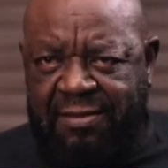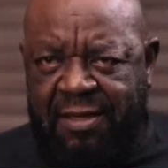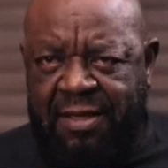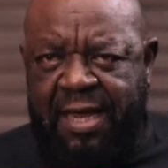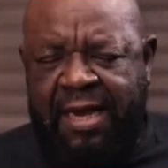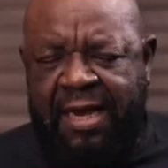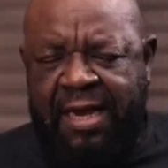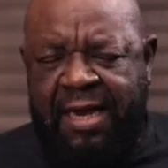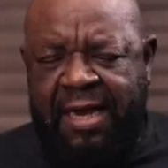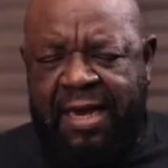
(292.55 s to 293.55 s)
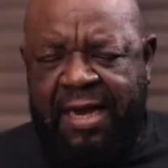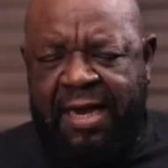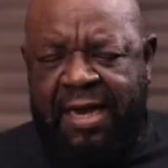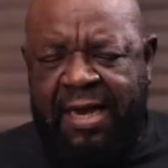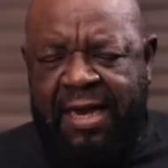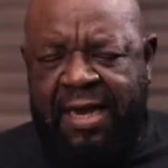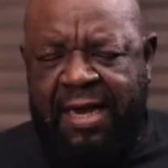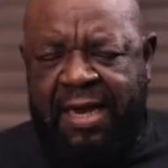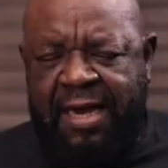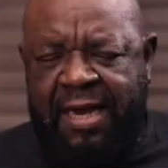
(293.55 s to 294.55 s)
He had maybe, he
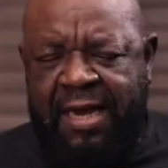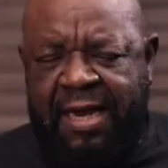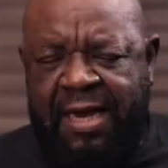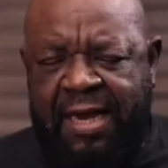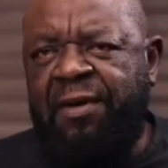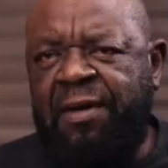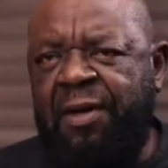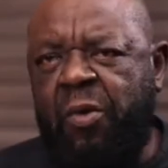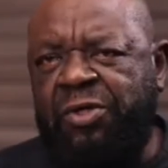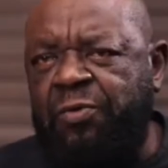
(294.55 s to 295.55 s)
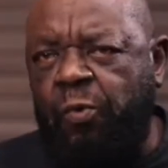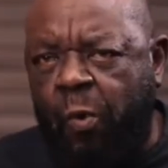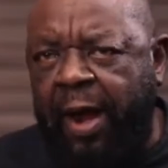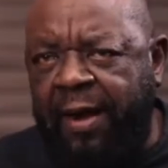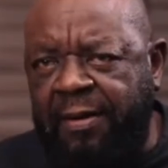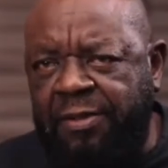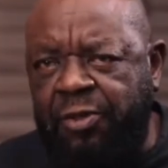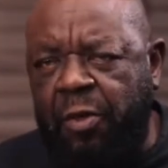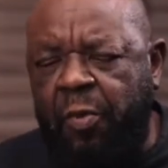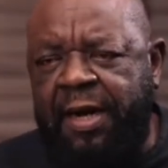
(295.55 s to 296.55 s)
felt he wasn't well. So
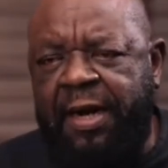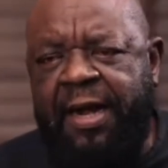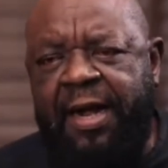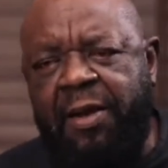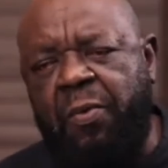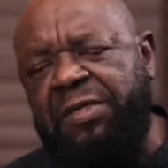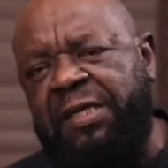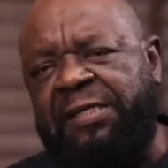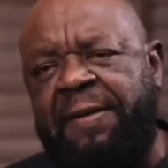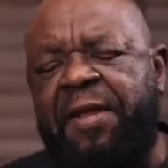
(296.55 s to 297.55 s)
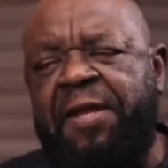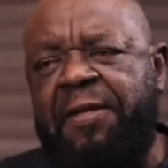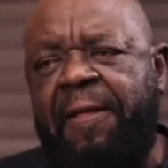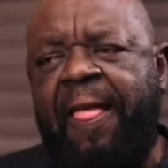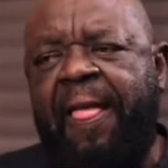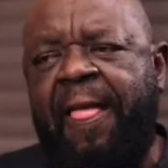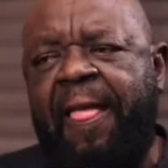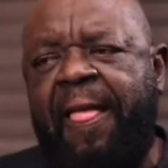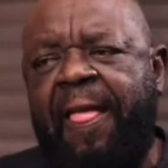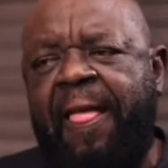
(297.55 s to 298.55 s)
he went there, he was examined, and
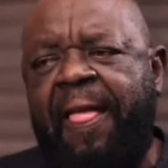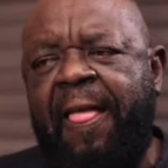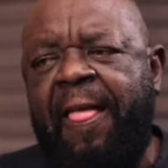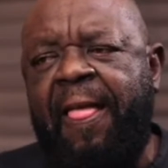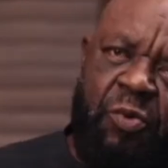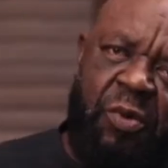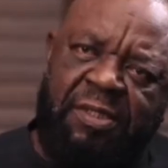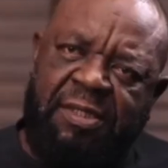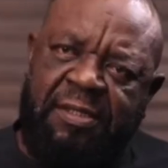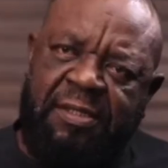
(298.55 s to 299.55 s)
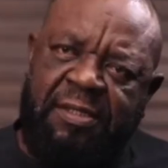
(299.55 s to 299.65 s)
the diagnosis was